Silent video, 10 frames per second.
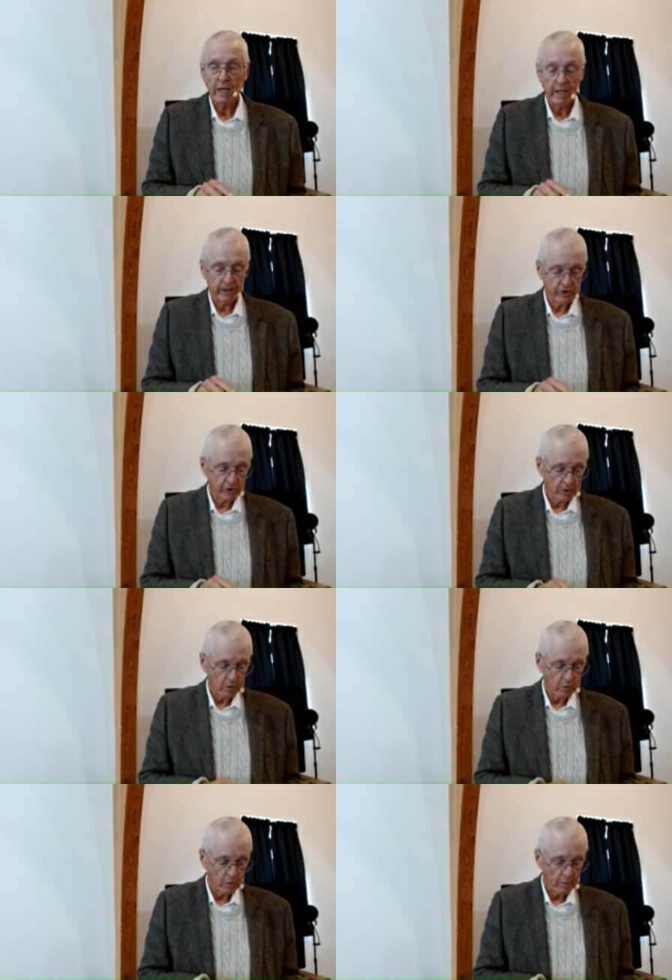and
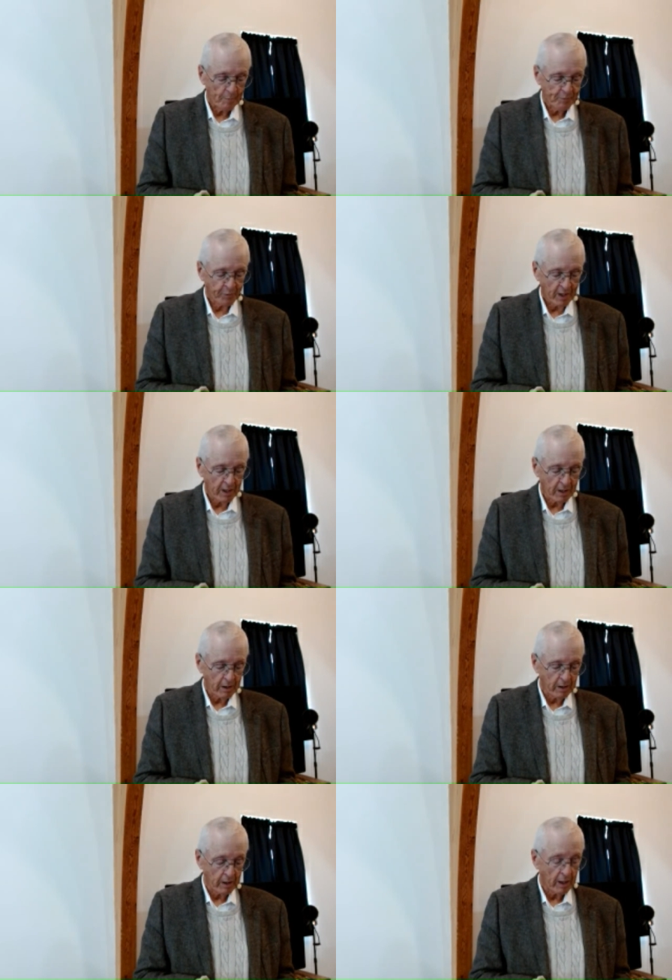so
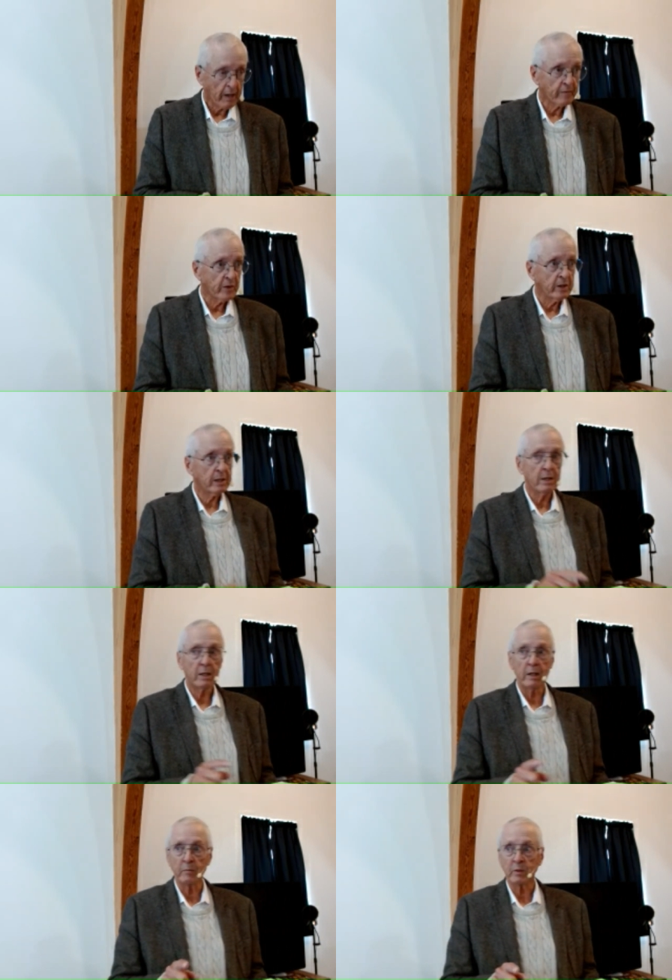every
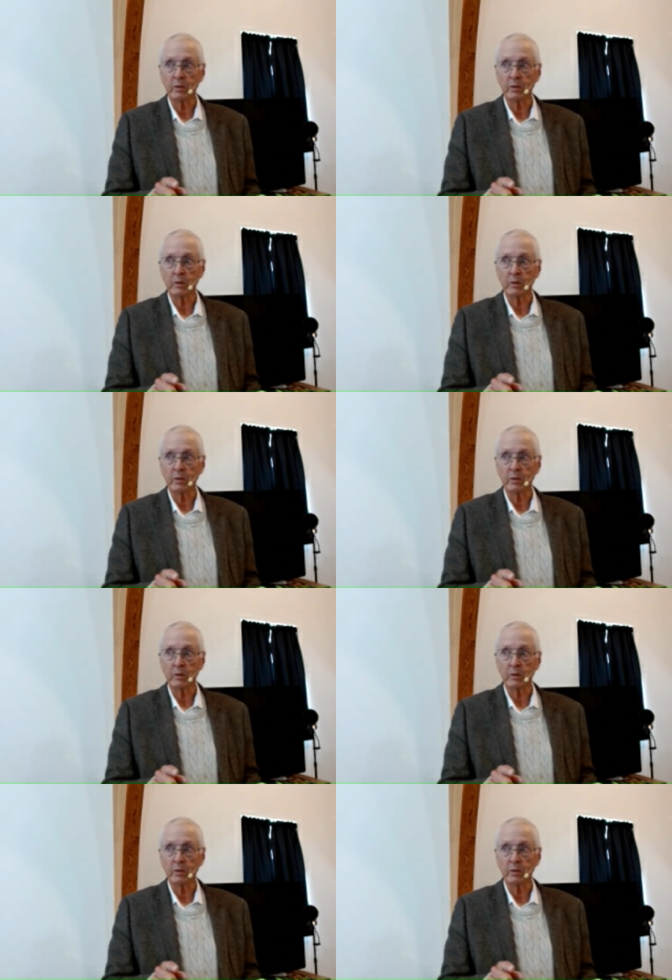time